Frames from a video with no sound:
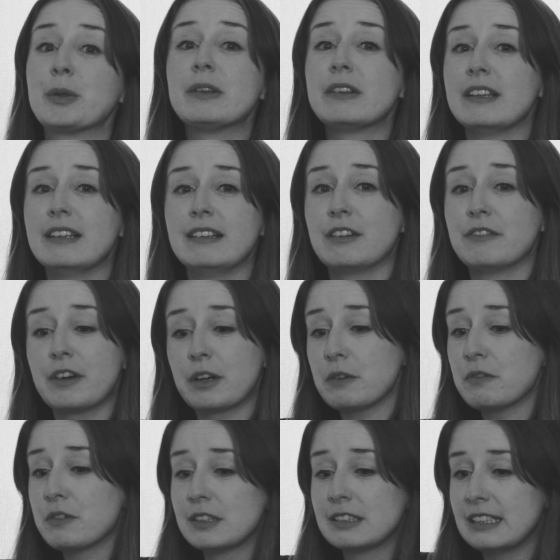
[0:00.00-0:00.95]
But the
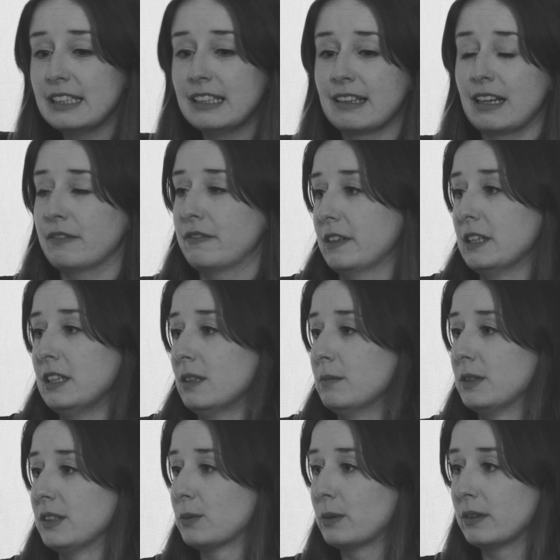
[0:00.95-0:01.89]
very first scene in that
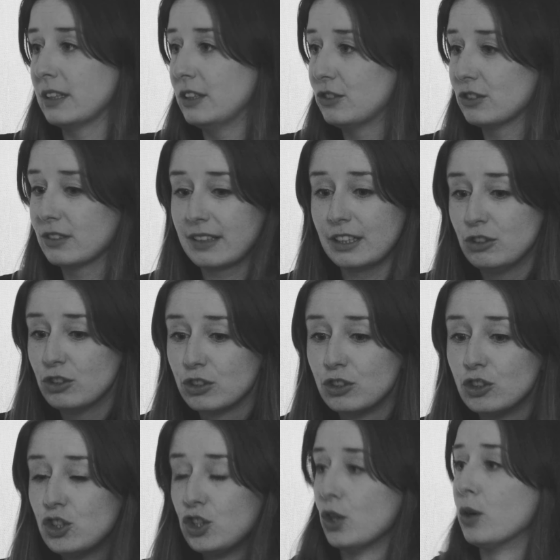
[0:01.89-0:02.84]
film is when they ju- they
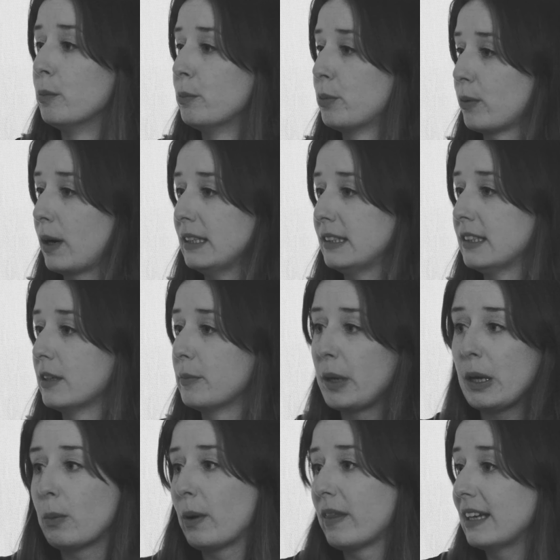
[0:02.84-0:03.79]
just jump right to the
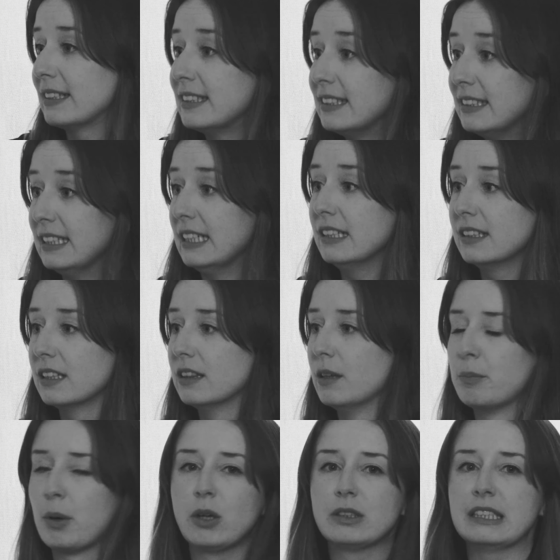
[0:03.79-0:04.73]
bit where they're yeah. stealing
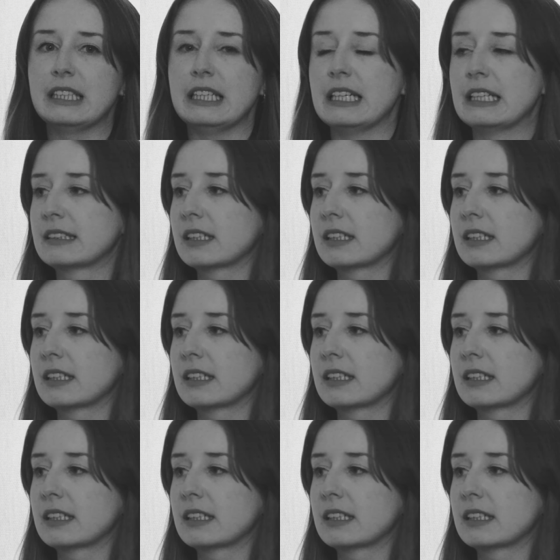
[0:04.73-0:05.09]
the body.